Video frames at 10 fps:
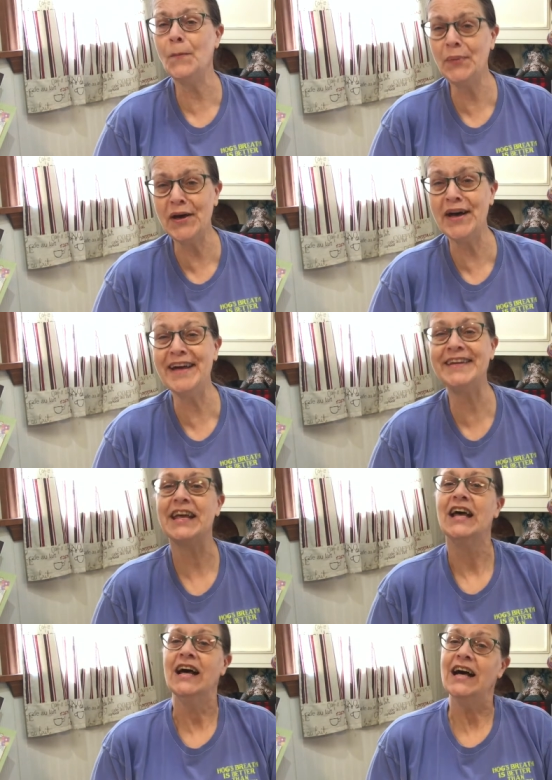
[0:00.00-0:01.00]
But
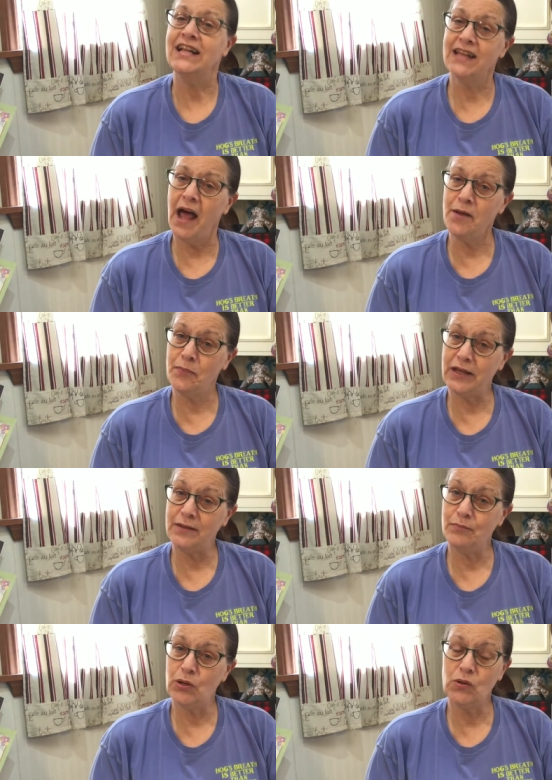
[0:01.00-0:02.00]
a lot of
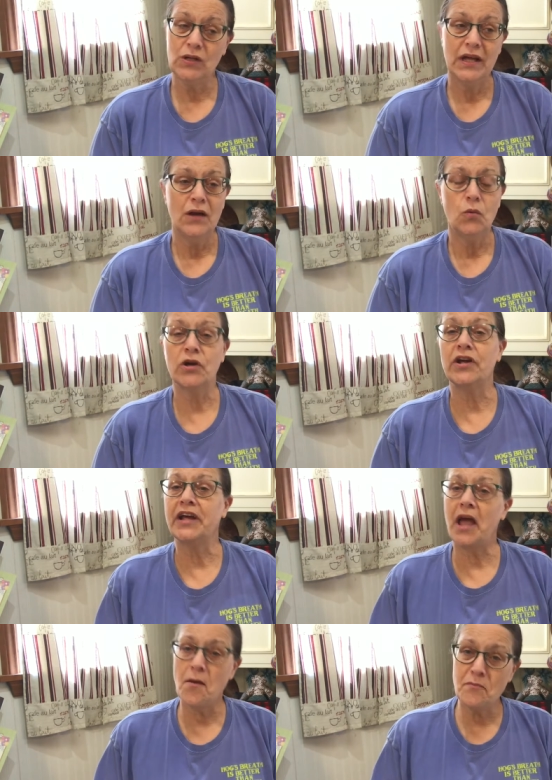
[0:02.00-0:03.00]
people were going
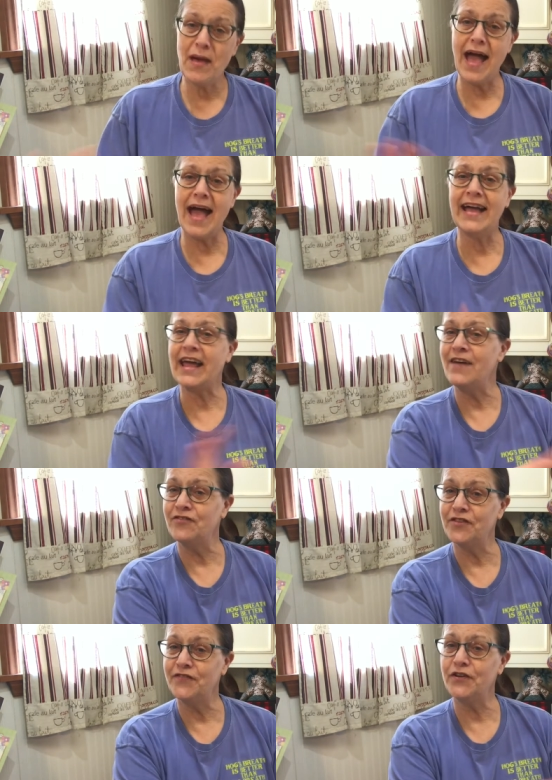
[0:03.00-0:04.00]
to come back
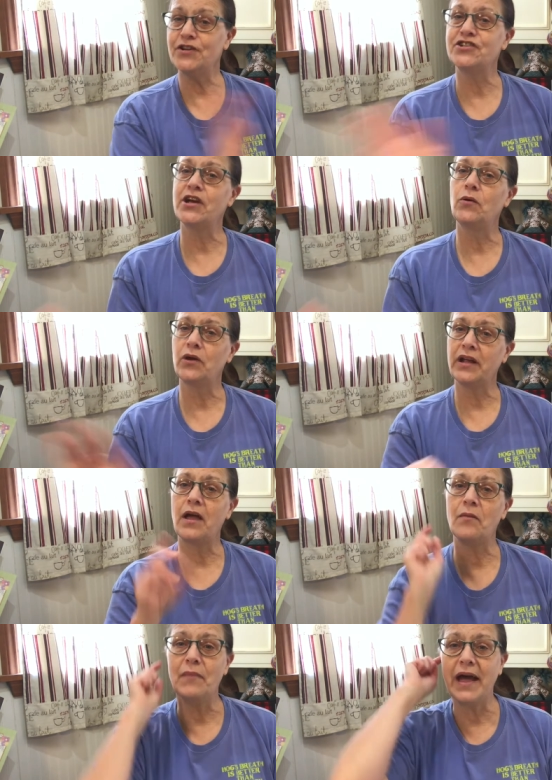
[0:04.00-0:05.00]
after the first show. We're going to
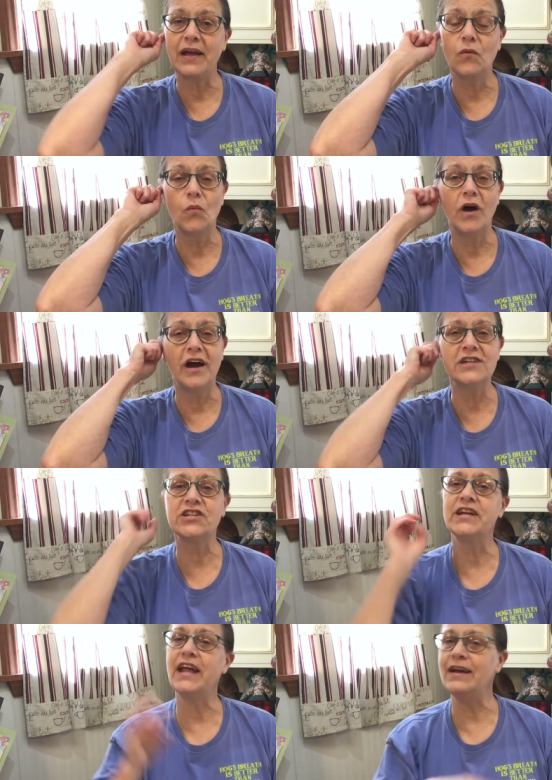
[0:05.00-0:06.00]
come back and
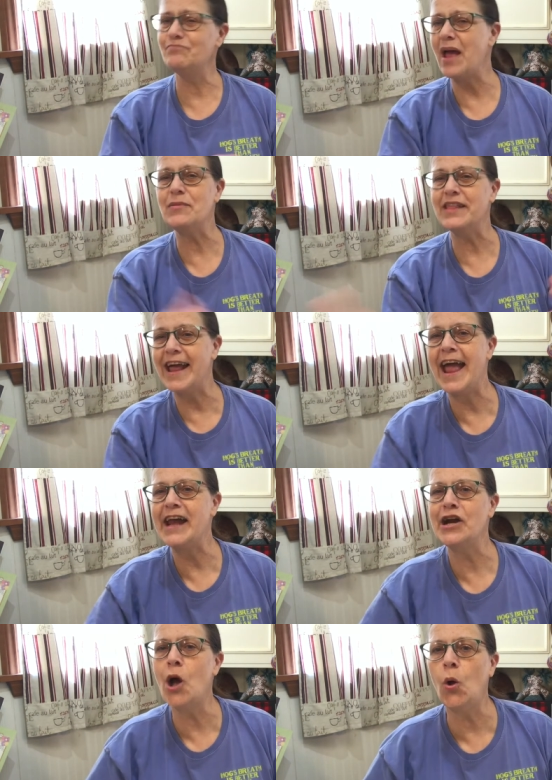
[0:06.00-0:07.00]
watch, and, and maybe they
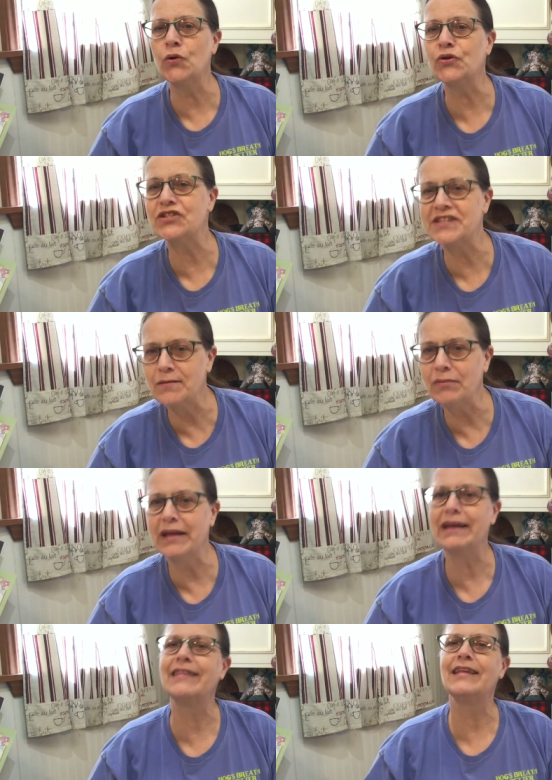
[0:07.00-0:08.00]
had an older
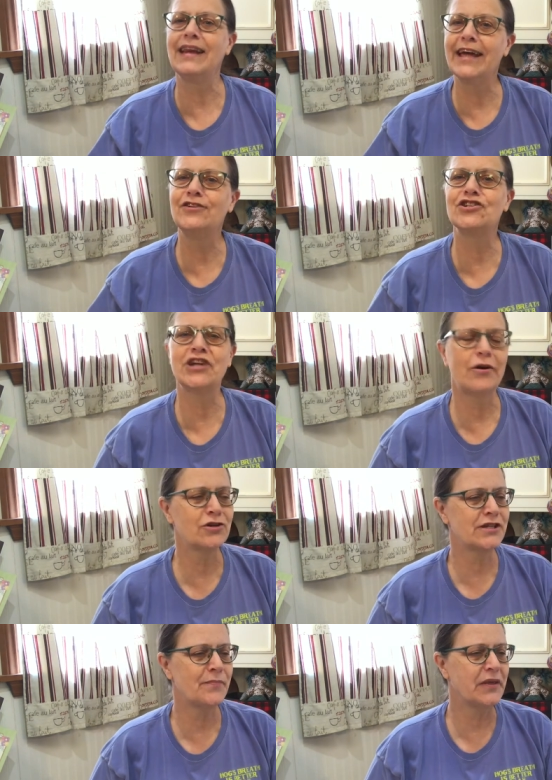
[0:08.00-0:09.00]
sibling in the later show
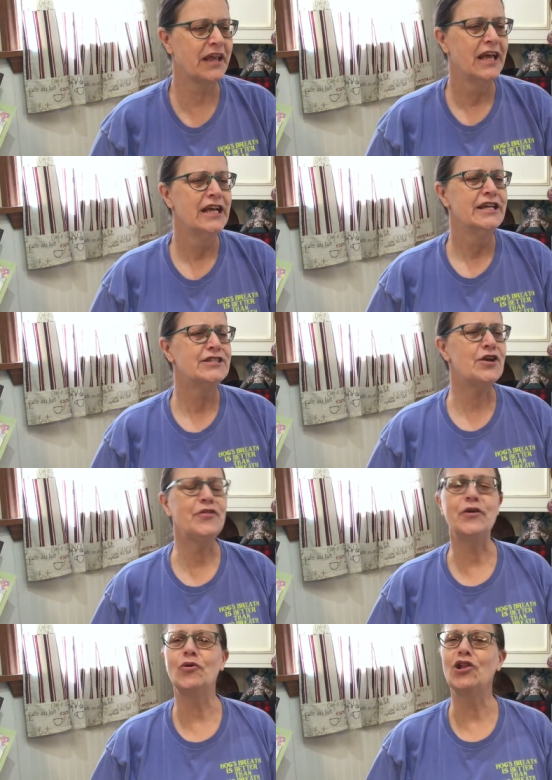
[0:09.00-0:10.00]
or something. So
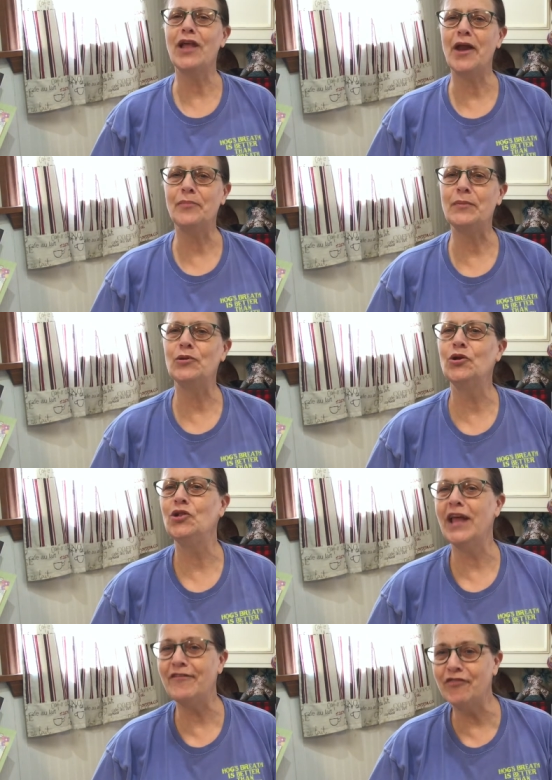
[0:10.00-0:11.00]
there were a lot of people
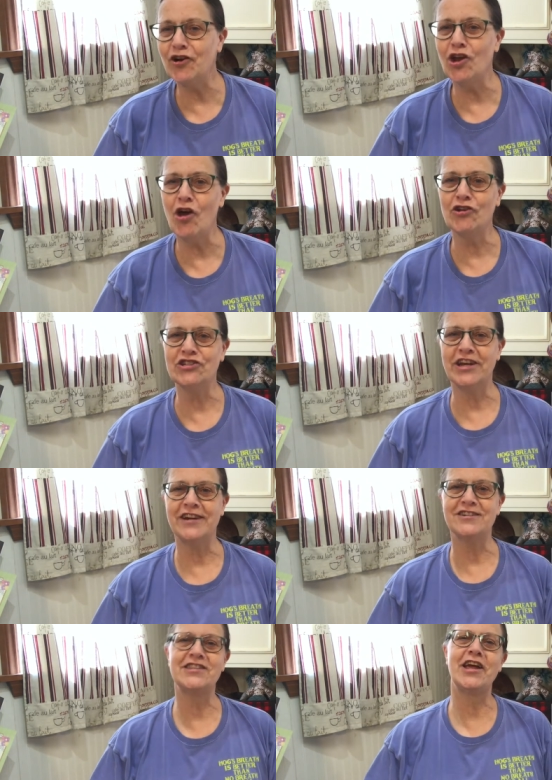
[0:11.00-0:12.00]
who left their lawn
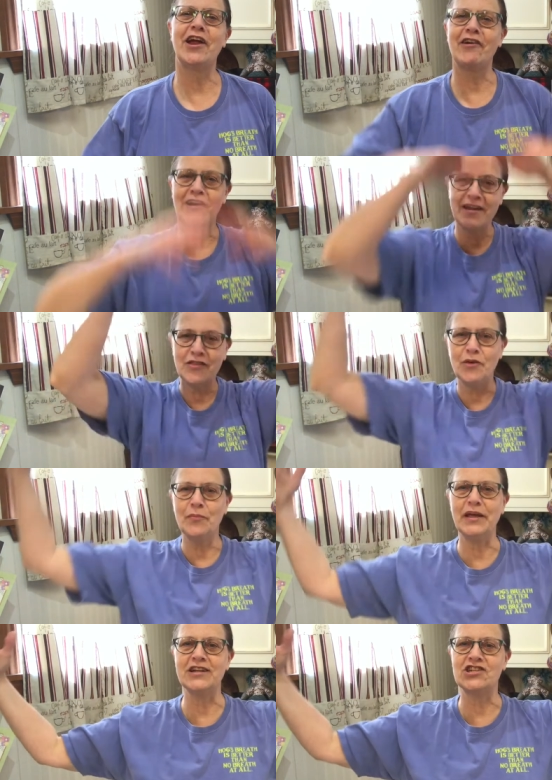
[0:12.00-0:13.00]
chairs there and their big